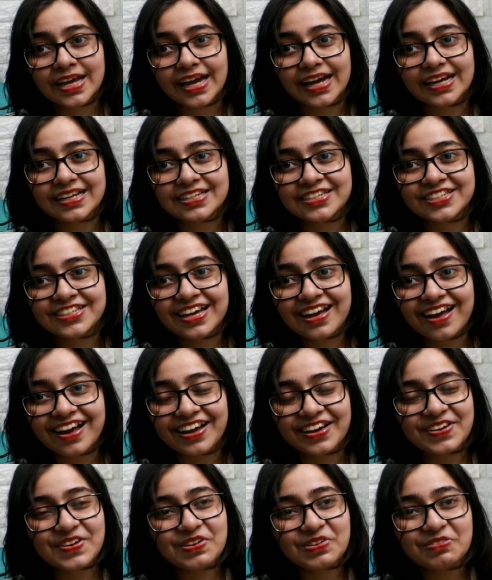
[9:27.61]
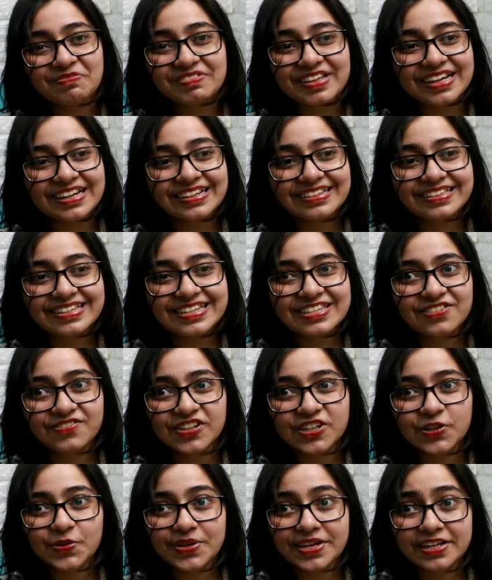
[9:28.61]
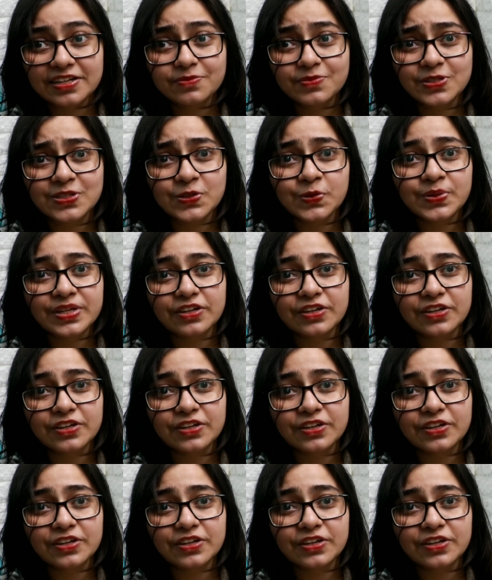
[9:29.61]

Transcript: And yeah, I hope that this video helps you.